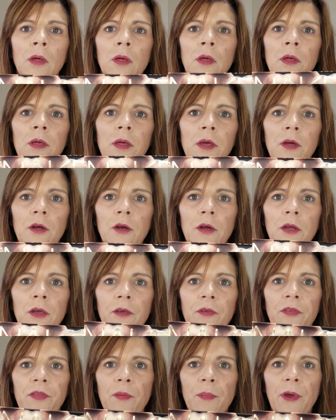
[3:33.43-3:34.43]
Here
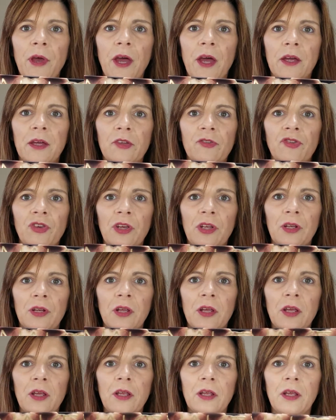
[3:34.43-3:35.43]
is the
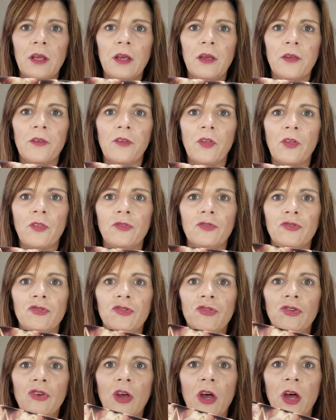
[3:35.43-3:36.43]
packaging. It is
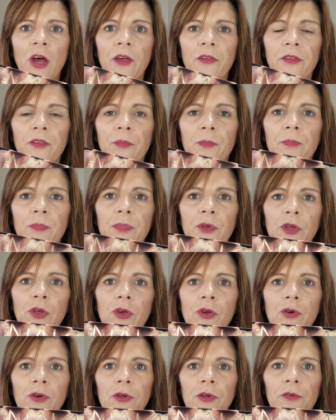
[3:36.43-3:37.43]
just
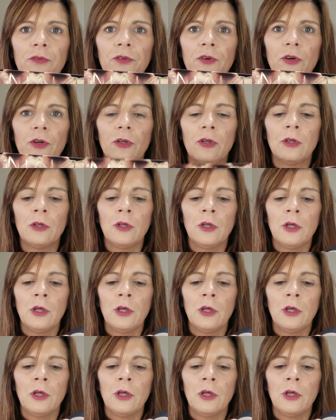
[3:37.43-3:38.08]
beautiful.